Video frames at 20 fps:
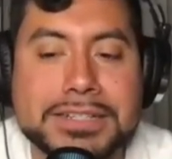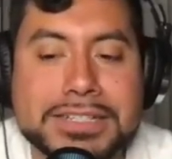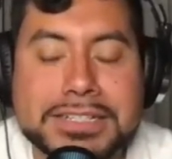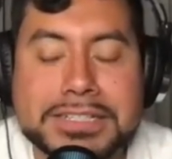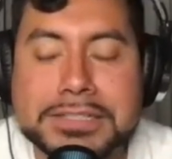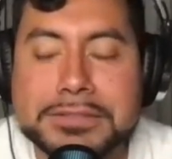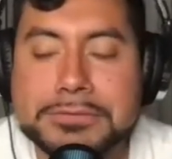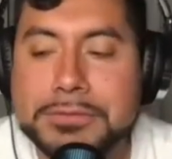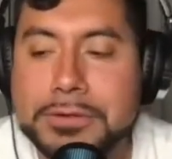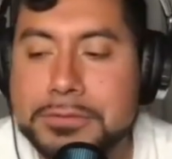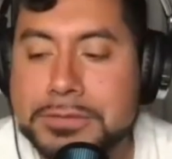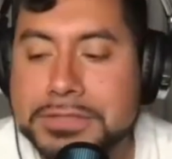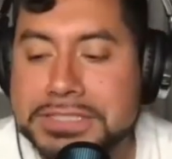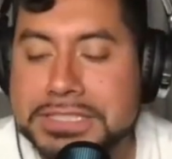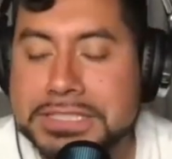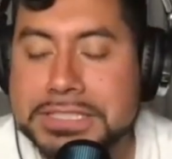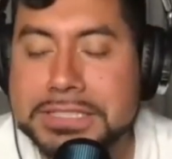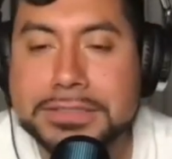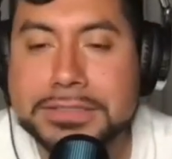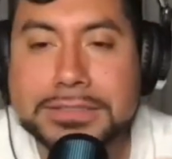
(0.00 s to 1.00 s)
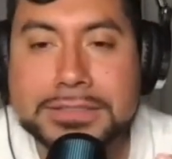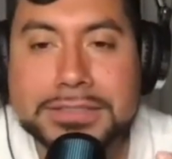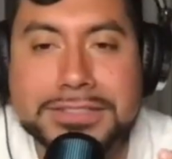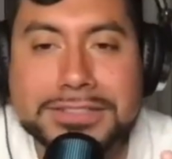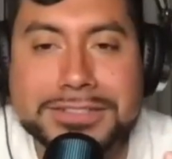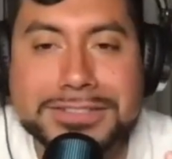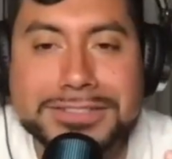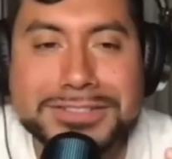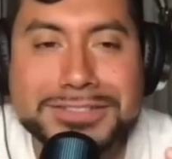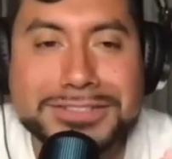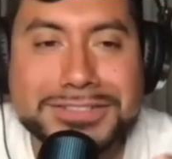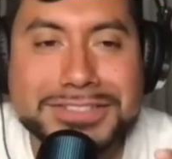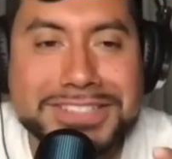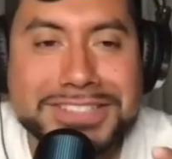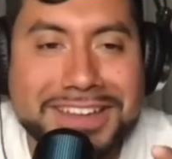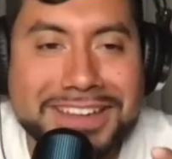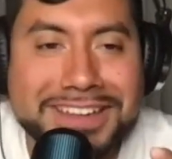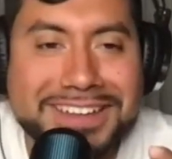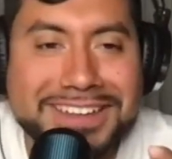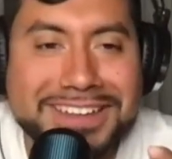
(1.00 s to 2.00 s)
was it? New
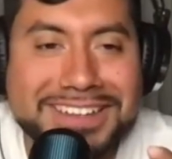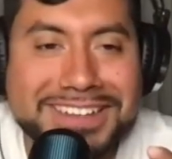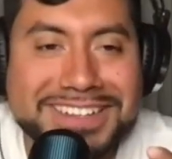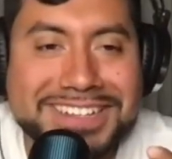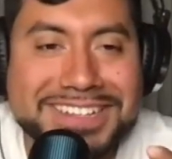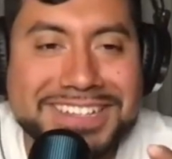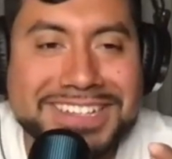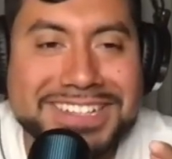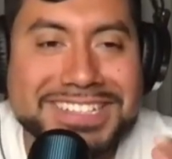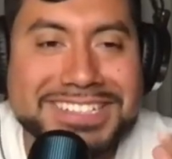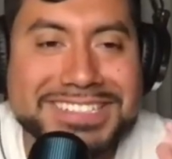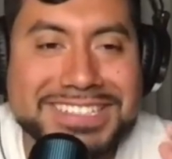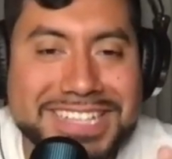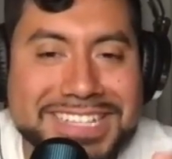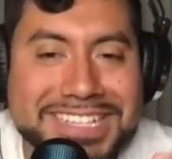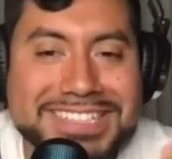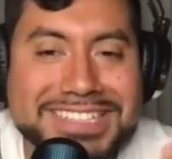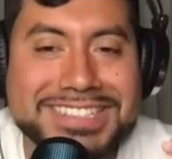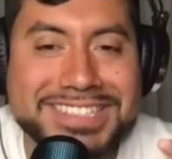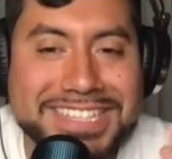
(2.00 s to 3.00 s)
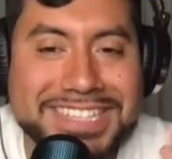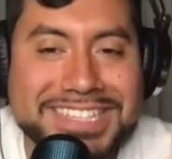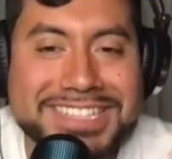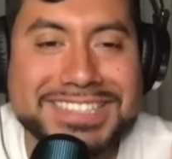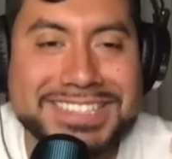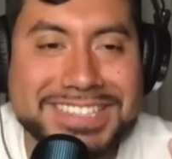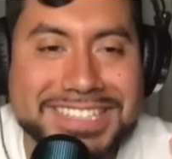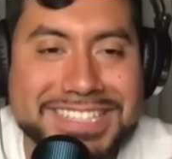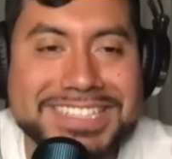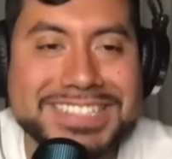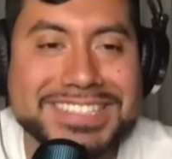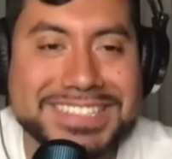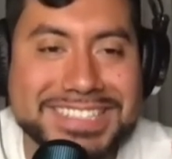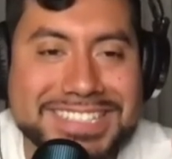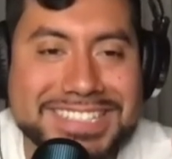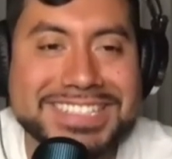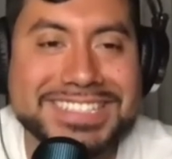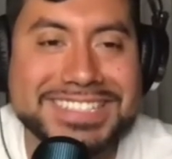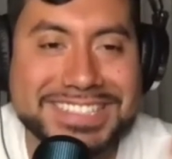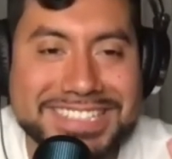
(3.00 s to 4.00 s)
York. Dun, dun, dun,
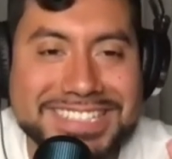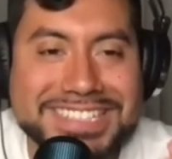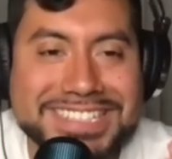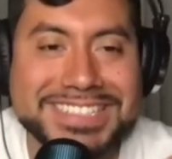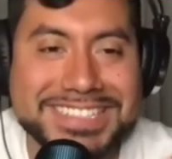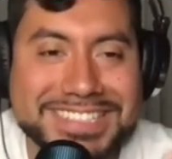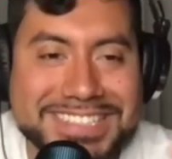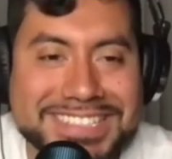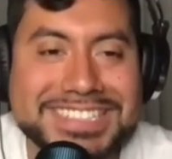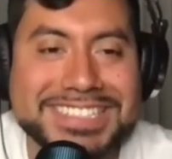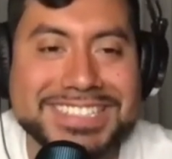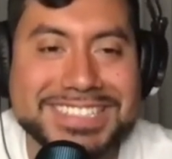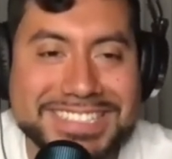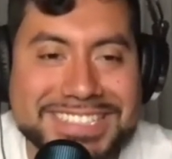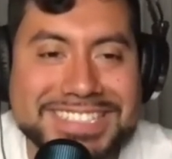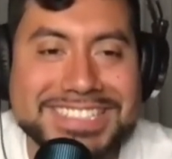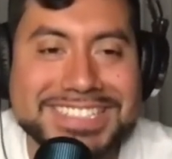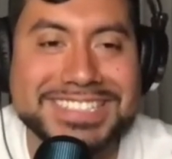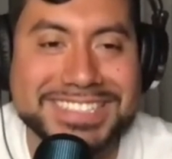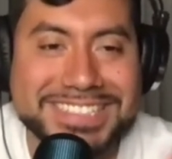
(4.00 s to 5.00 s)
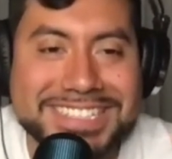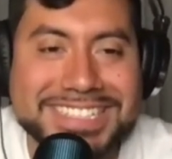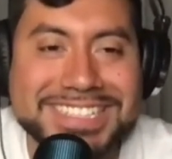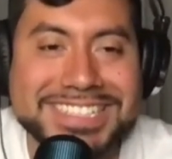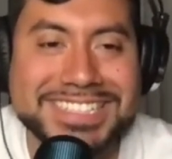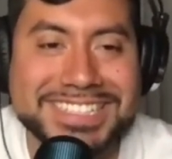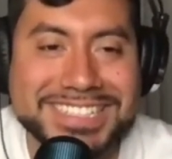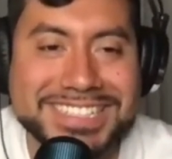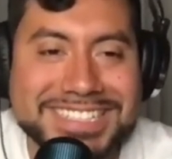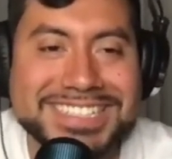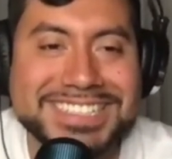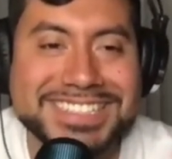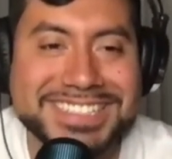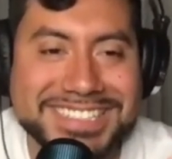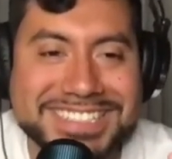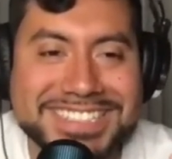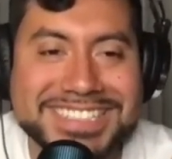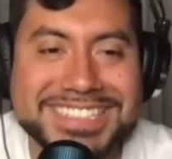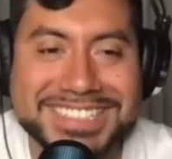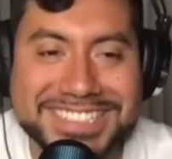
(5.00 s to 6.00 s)
dun, dun, dun, dun, dun,
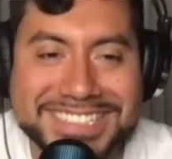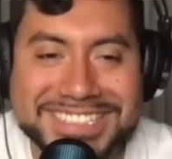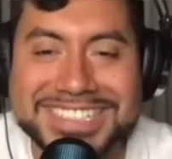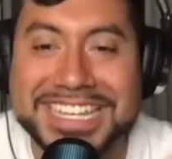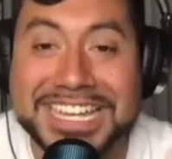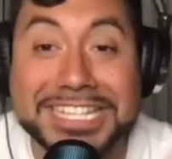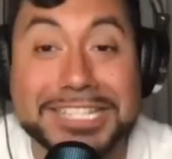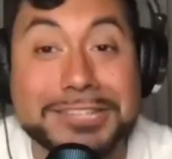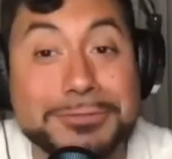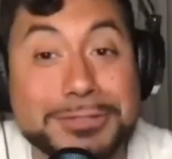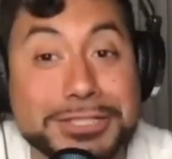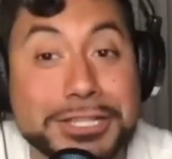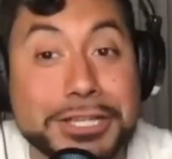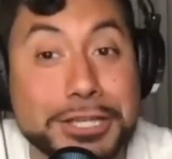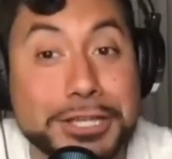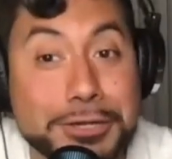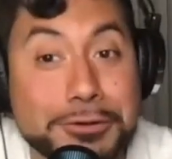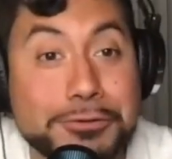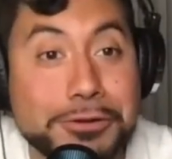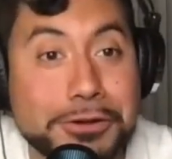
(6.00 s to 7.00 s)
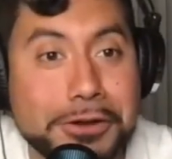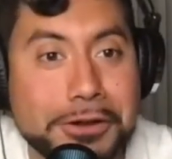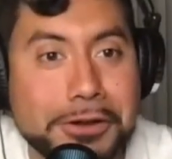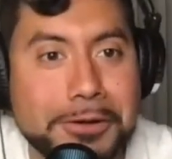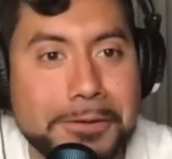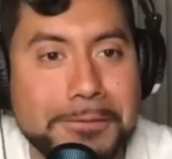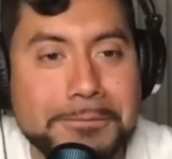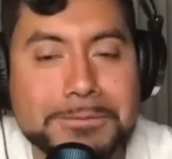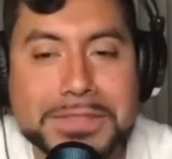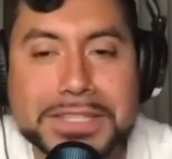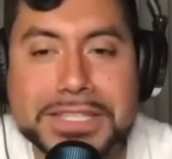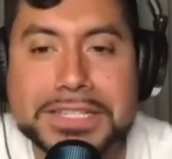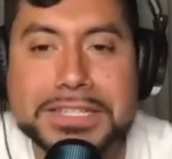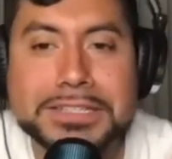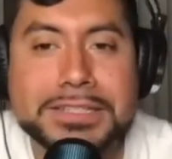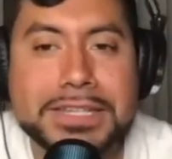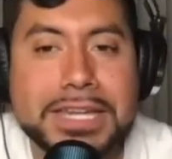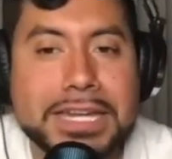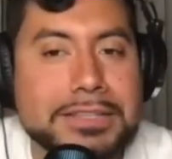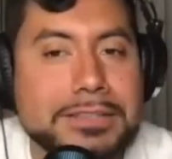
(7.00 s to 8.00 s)
dun. And it was a cute girl.
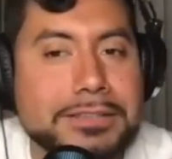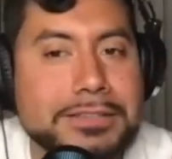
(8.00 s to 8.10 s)
Yeah,